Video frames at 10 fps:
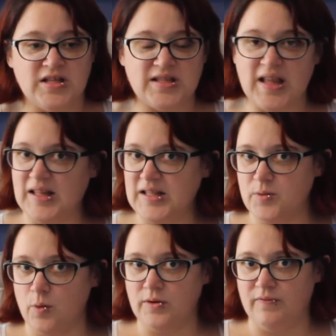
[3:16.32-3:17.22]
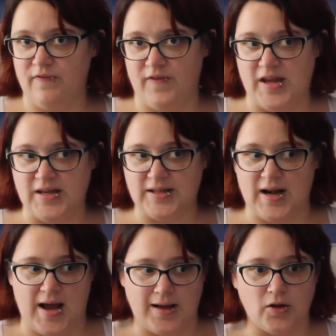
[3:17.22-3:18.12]
slightly swollen feet
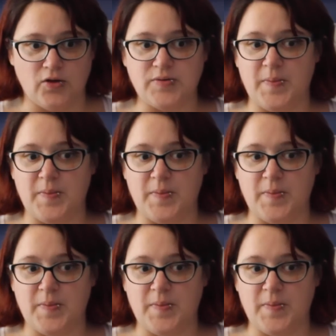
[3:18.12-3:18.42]
and ankles,